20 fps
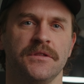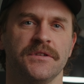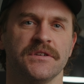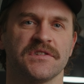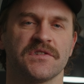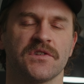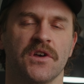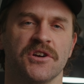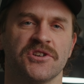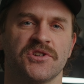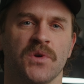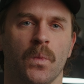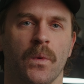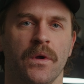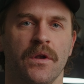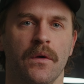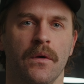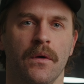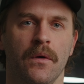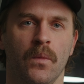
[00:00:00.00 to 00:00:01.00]
discussion
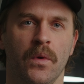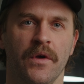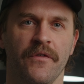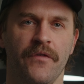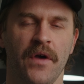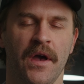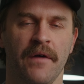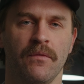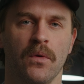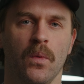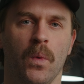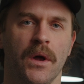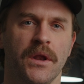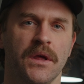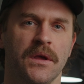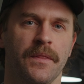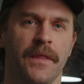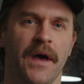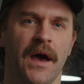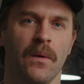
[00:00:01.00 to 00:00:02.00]
with
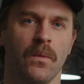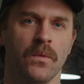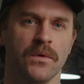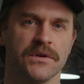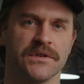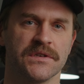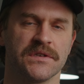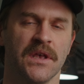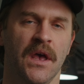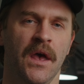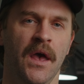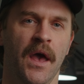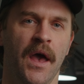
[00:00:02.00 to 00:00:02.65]
everybody that was